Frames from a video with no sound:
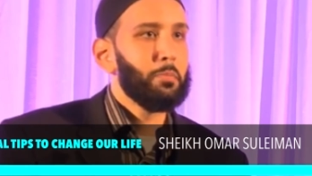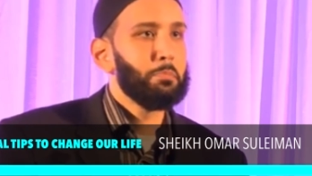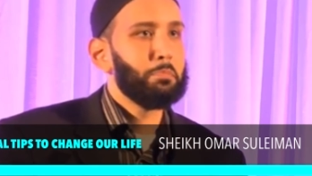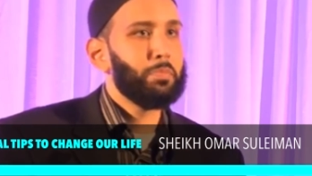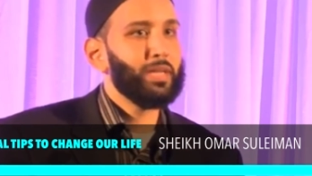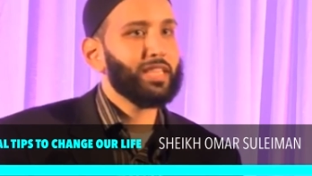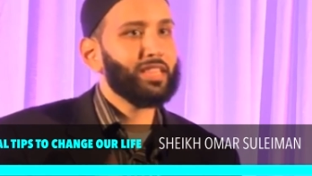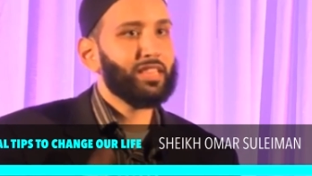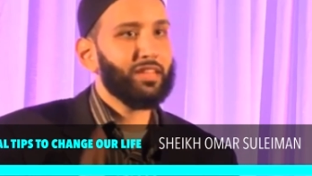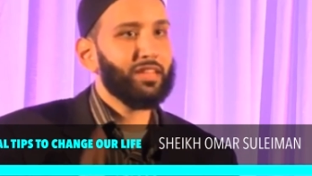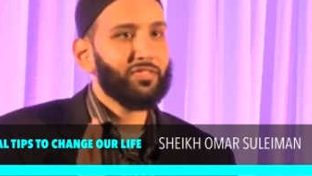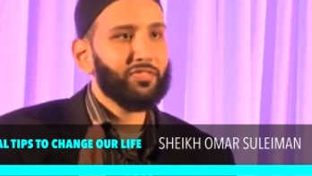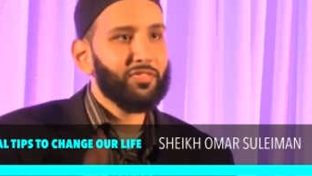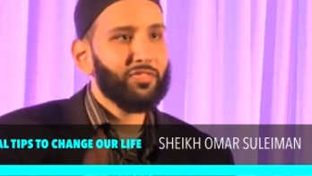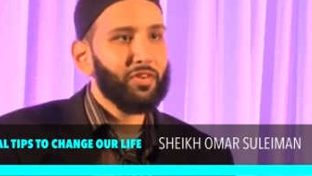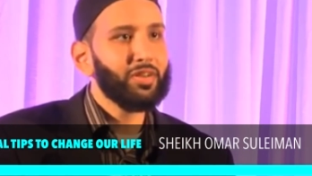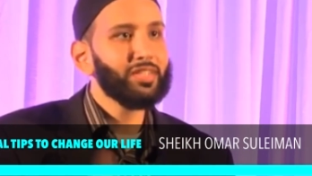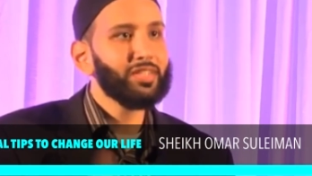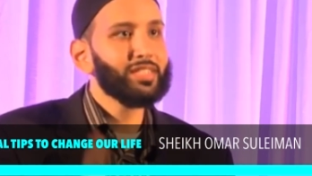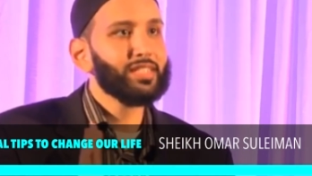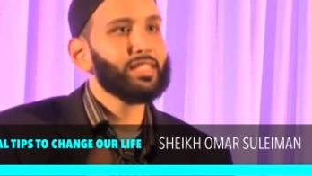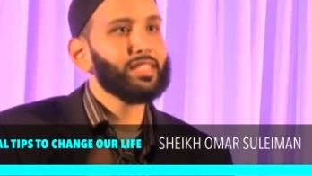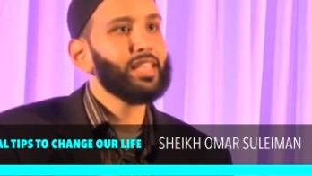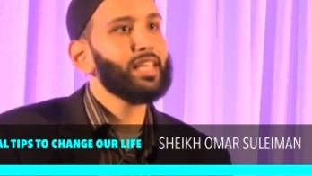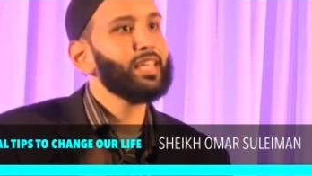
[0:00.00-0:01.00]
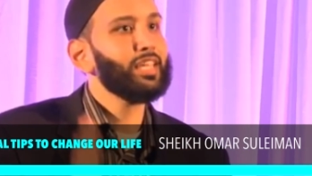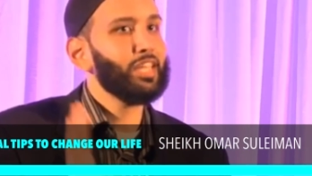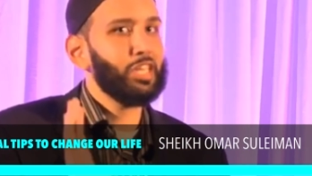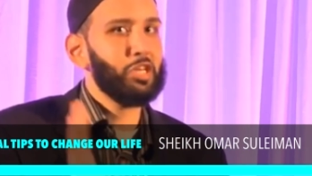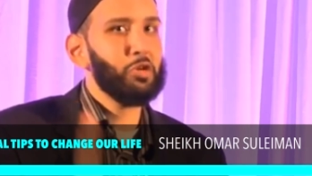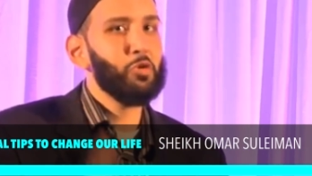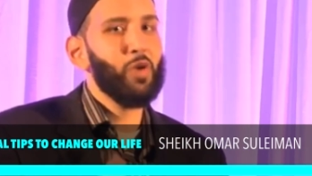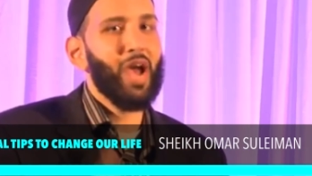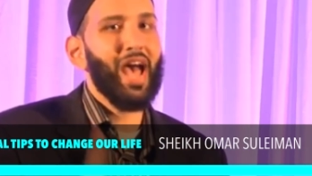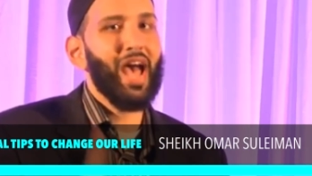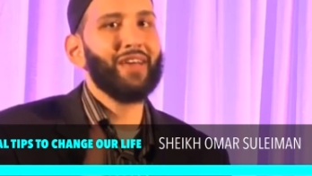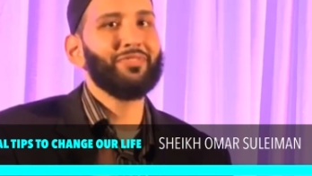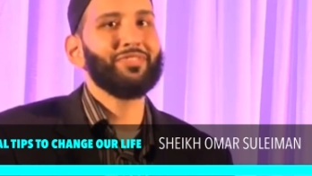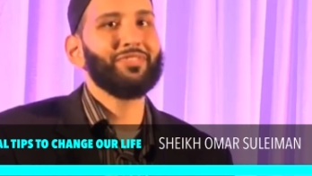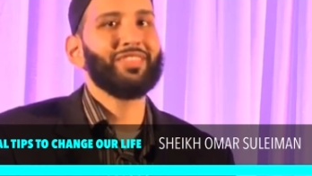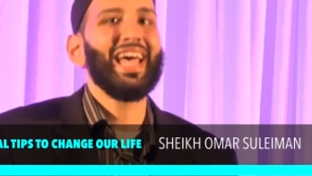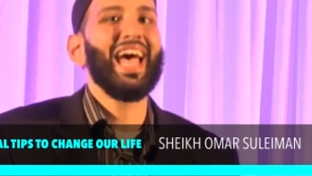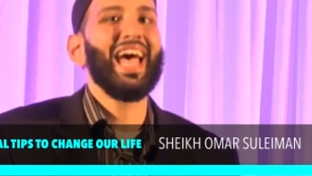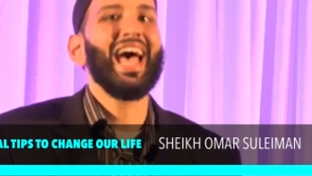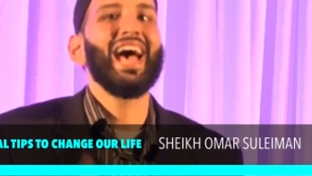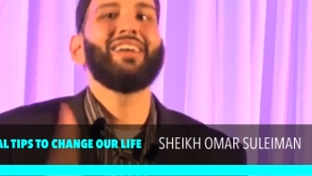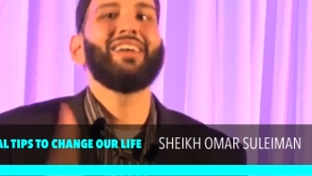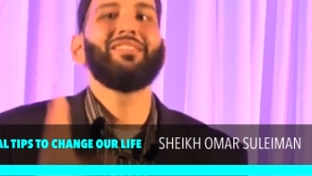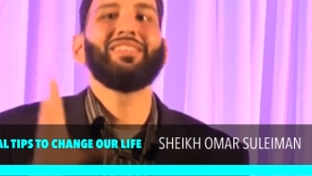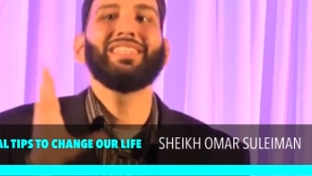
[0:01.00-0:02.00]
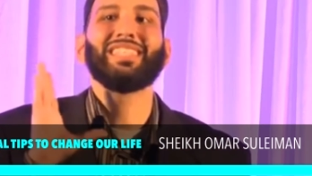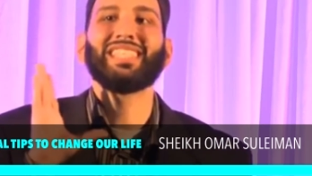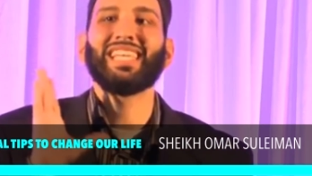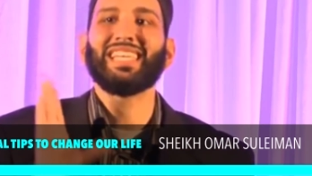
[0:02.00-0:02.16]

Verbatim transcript: But the first thing you have to have is